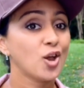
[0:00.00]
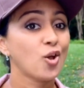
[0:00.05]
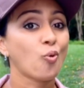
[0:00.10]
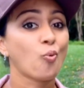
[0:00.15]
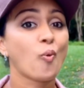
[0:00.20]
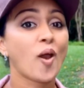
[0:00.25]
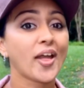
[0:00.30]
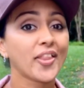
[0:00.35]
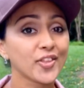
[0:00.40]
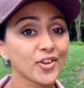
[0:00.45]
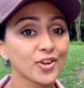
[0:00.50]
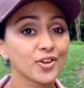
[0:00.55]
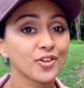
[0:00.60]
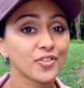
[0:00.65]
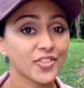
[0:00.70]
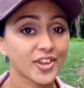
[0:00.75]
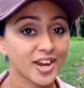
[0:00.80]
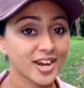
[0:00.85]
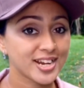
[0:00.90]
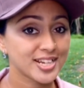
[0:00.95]
Whether
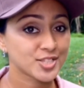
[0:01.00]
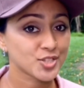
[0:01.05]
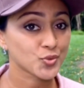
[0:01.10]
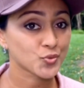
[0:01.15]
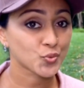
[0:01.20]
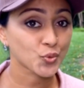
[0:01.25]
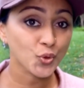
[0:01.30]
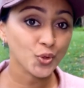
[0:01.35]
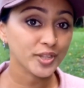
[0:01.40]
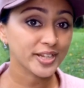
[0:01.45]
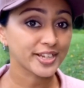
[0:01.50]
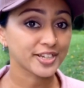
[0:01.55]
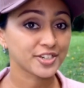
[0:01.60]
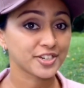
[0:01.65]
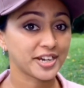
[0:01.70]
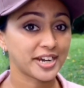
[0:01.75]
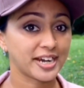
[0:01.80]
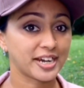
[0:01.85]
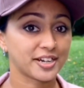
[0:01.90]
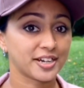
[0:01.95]
there is a rule in
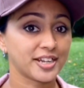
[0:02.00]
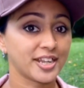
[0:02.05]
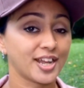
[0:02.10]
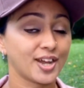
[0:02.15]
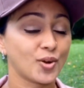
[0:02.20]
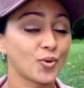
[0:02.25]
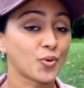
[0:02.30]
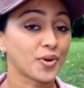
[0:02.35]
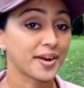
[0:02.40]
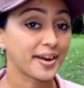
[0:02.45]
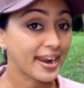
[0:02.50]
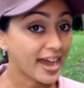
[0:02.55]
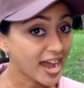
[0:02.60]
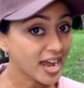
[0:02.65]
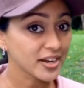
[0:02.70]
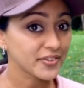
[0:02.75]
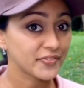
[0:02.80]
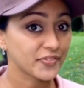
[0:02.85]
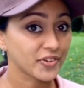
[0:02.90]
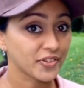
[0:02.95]
your area or
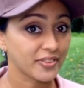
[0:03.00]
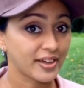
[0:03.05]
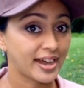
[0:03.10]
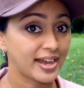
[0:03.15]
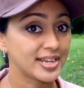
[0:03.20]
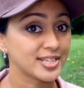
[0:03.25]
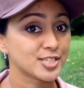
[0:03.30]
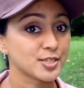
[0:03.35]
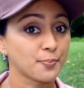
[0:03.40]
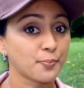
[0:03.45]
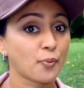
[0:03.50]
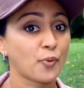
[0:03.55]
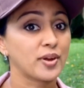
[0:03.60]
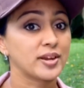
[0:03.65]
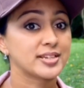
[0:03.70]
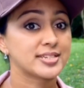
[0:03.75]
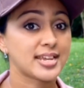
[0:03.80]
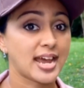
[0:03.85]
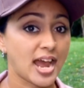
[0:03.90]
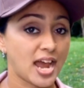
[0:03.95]
not for that, it's
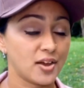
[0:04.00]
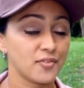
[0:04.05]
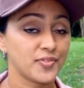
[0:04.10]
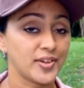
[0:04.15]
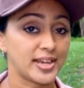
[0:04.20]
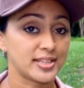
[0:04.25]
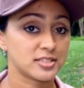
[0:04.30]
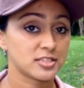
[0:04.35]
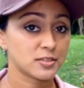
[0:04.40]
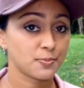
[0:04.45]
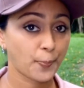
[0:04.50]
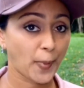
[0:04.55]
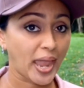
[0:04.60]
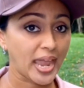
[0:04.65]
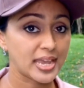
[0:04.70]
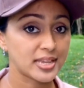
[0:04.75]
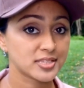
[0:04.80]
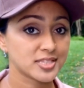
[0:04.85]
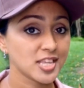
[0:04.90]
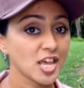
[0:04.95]
important to have that
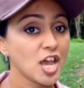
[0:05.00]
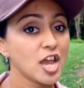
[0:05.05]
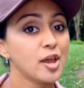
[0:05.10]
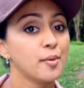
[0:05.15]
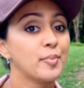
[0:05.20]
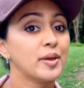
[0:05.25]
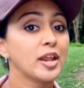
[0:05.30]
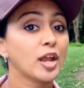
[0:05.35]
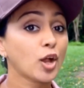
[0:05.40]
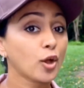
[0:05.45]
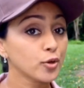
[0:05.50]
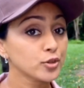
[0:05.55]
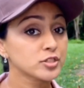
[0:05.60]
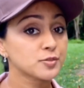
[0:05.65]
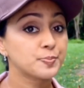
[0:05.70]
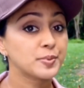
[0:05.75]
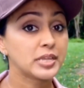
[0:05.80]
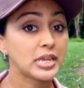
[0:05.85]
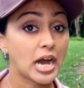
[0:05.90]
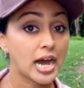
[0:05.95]
space, but it goes
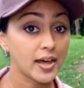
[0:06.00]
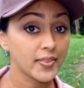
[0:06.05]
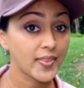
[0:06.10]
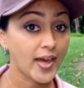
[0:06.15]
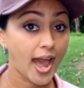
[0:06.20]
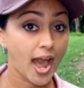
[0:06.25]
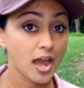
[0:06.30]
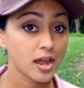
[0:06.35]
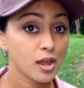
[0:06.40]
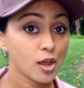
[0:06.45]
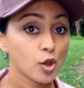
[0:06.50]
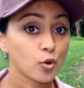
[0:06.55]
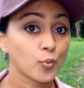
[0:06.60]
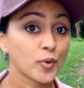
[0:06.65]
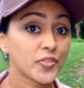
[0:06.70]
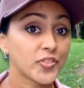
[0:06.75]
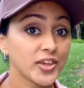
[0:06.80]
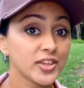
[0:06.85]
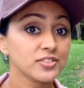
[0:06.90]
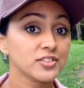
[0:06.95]
beyond that.
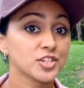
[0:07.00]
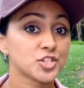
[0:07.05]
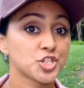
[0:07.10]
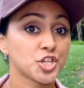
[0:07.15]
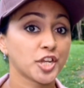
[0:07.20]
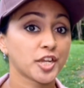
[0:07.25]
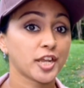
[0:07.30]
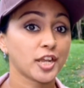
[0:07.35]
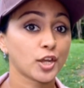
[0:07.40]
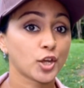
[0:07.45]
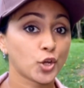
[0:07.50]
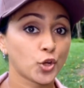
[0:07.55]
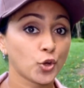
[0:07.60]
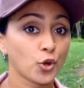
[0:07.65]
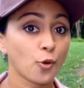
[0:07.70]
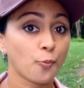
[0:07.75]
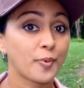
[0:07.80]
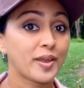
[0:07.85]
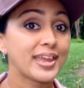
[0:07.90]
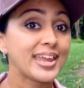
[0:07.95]
Within the chicken
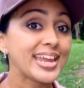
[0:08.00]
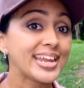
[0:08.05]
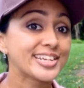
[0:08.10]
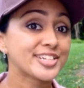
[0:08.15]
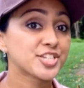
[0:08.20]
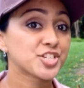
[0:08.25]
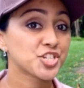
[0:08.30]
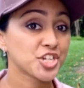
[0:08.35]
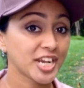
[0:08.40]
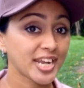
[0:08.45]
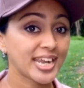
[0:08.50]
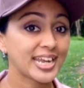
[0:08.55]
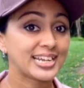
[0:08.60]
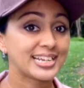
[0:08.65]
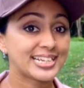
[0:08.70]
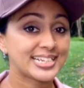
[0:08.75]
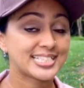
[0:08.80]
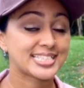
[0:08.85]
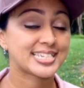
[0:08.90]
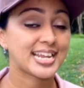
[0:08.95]
coop, each chicken
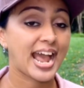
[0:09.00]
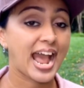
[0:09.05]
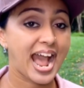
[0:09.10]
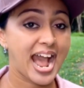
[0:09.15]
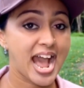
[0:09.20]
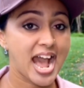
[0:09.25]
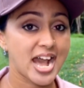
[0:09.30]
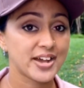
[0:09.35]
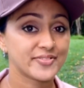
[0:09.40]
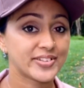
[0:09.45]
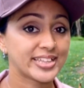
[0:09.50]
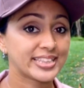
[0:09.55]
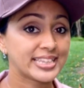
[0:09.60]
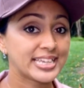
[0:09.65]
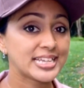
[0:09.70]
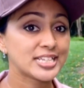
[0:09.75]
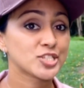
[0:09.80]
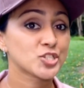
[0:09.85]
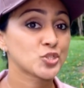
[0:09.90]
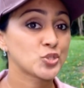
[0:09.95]
needs to have at
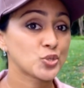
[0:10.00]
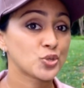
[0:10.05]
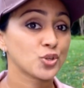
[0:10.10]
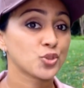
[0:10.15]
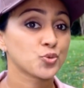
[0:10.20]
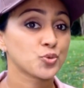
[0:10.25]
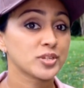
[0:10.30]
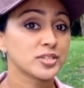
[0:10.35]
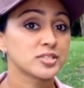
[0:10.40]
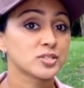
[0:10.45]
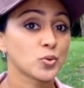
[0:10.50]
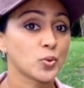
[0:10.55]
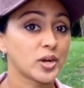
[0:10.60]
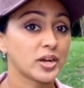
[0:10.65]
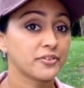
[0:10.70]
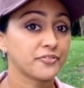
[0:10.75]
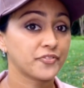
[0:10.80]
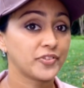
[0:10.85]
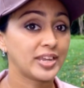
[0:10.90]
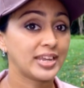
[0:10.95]
least 2 to 3
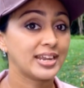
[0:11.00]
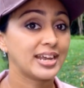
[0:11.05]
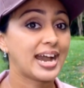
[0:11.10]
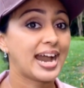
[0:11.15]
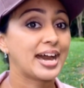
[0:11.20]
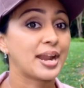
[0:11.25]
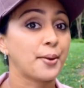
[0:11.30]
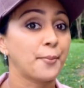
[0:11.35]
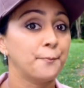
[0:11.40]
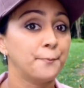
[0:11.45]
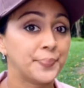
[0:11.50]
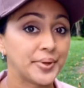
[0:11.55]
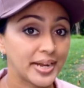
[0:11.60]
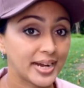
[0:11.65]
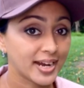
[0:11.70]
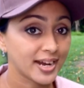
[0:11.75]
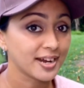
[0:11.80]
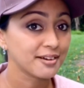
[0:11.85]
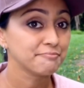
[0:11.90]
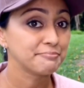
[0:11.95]
square feet at a
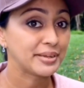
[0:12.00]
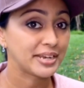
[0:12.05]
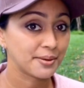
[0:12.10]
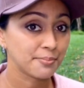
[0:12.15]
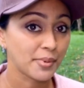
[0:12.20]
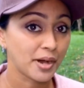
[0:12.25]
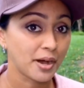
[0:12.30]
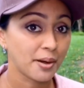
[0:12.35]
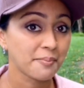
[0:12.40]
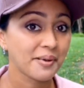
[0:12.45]
bare minimum.